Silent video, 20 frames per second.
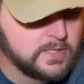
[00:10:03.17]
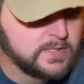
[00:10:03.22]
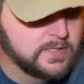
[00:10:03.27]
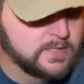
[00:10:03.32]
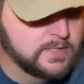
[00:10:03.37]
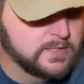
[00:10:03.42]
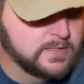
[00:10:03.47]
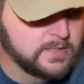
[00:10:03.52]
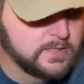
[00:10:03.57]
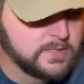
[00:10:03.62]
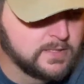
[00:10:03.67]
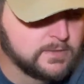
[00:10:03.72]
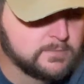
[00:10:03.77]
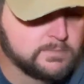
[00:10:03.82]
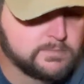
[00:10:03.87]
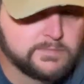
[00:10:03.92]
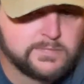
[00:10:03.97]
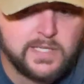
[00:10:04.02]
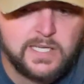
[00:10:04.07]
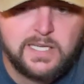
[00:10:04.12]
and
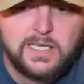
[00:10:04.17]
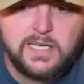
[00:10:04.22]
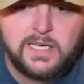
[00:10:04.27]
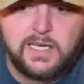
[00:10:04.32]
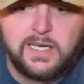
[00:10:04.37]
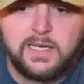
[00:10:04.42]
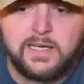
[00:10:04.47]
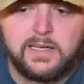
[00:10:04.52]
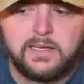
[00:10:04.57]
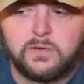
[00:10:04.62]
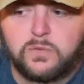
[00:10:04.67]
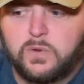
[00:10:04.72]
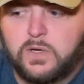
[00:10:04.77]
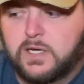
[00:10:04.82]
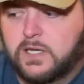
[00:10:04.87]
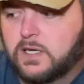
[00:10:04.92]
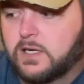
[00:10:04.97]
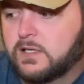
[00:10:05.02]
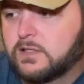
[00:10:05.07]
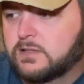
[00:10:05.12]

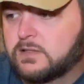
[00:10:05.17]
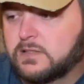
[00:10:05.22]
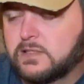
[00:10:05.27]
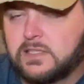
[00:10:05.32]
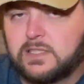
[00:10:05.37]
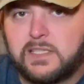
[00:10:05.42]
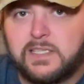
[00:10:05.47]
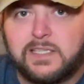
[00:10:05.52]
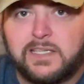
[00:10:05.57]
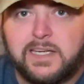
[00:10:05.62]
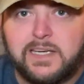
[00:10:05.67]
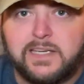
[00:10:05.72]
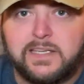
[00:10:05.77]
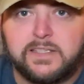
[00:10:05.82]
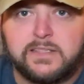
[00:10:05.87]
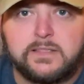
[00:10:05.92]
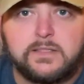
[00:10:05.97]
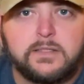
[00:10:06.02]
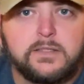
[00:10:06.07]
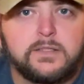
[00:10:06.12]
quite honestly, in
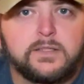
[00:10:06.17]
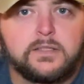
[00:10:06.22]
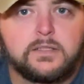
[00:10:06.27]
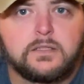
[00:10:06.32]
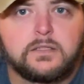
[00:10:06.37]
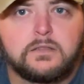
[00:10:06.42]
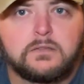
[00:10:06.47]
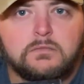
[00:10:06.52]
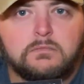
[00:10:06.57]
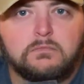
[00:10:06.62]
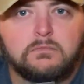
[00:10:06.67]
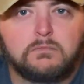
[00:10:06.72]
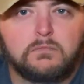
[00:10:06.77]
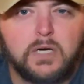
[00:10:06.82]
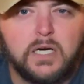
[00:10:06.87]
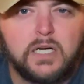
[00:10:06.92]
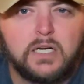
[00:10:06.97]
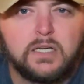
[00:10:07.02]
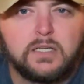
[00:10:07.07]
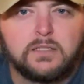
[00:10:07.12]
a gear
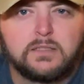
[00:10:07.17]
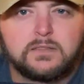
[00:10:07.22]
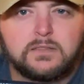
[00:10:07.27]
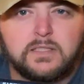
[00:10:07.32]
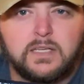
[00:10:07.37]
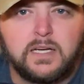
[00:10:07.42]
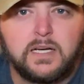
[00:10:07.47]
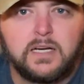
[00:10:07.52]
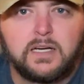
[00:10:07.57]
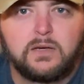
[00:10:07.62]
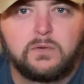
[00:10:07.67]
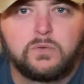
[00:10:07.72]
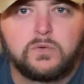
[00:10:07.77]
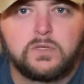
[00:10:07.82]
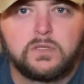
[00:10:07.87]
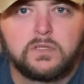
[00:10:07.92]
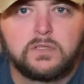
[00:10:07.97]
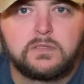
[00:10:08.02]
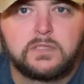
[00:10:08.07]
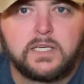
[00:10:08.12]
box, I
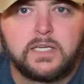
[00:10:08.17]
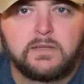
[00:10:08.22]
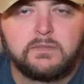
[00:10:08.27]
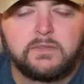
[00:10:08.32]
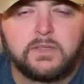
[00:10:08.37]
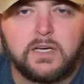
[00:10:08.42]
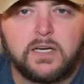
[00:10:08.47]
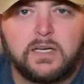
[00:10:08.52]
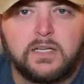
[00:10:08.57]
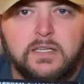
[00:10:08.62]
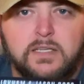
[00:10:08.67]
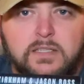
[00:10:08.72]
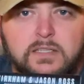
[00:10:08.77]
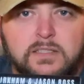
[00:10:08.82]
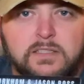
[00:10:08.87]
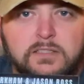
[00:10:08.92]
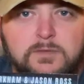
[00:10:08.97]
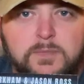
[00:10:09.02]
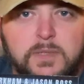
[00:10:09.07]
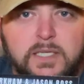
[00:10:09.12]
would have not
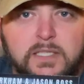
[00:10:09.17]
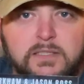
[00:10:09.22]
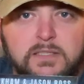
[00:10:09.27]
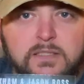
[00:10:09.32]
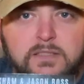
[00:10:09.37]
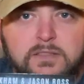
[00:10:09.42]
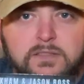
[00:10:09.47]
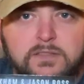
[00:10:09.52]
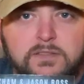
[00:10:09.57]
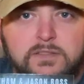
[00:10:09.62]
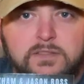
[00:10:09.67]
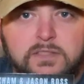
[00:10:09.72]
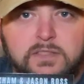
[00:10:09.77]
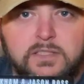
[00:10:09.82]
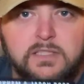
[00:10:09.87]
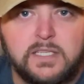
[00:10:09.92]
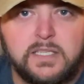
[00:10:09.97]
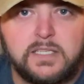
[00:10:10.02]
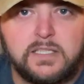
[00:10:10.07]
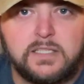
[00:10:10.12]
expected to
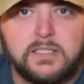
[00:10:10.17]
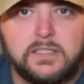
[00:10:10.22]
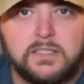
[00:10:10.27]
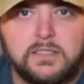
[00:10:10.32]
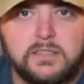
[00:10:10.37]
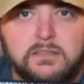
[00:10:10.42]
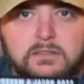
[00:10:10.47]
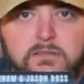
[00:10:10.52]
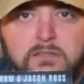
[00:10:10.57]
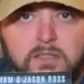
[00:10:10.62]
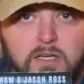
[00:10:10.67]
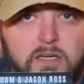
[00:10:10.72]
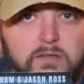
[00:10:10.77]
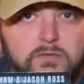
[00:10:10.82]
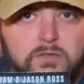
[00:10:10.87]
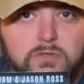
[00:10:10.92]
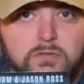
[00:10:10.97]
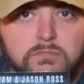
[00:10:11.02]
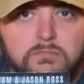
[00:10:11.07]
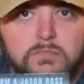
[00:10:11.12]
see a
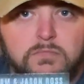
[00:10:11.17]
novel.